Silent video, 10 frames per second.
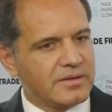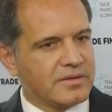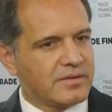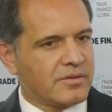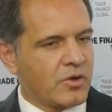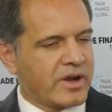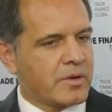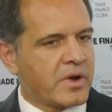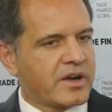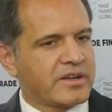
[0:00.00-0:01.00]
local
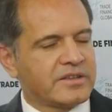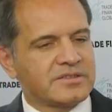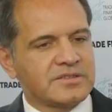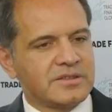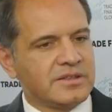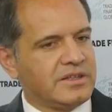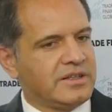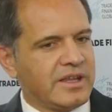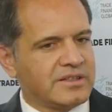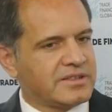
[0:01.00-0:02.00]
markets
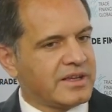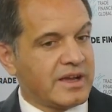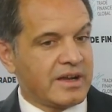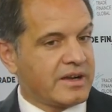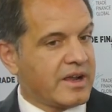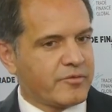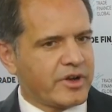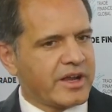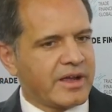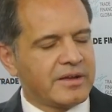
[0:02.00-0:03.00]
in Asia and
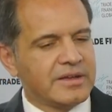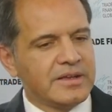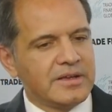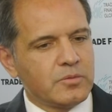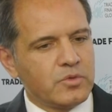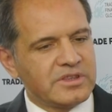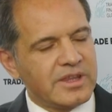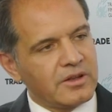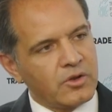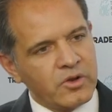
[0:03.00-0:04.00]
Africa will
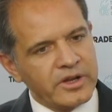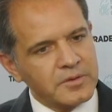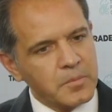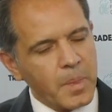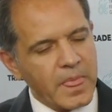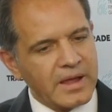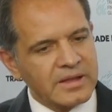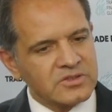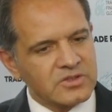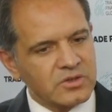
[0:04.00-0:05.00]
take longer,
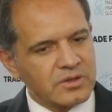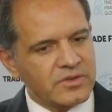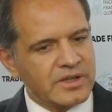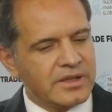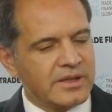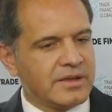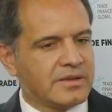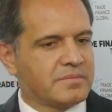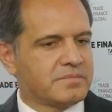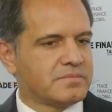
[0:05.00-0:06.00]
and some of the
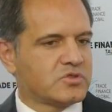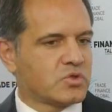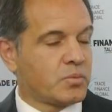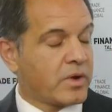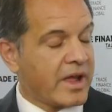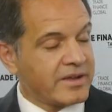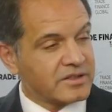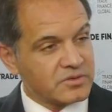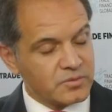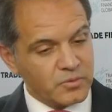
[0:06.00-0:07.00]

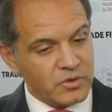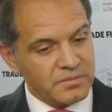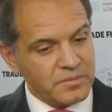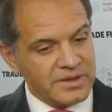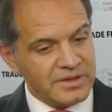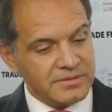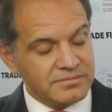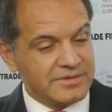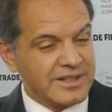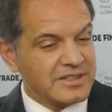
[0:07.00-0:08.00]
suppliers will be
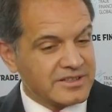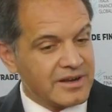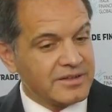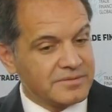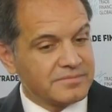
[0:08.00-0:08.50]
necessarily